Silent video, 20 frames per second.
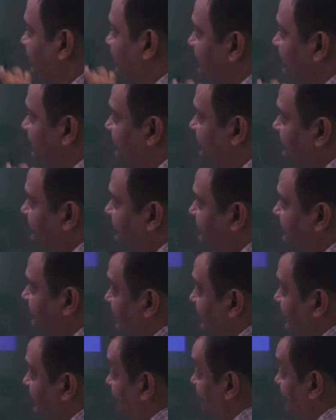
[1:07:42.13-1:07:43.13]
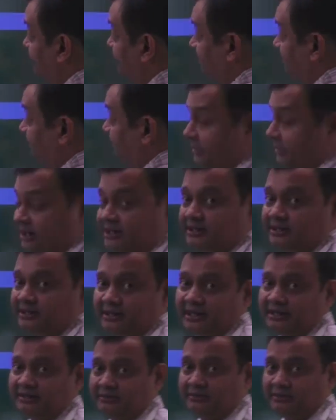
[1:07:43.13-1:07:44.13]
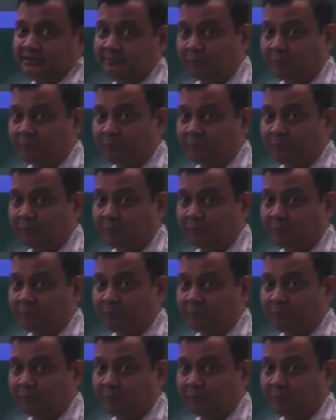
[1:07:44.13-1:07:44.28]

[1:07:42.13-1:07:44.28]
are the very fundamental and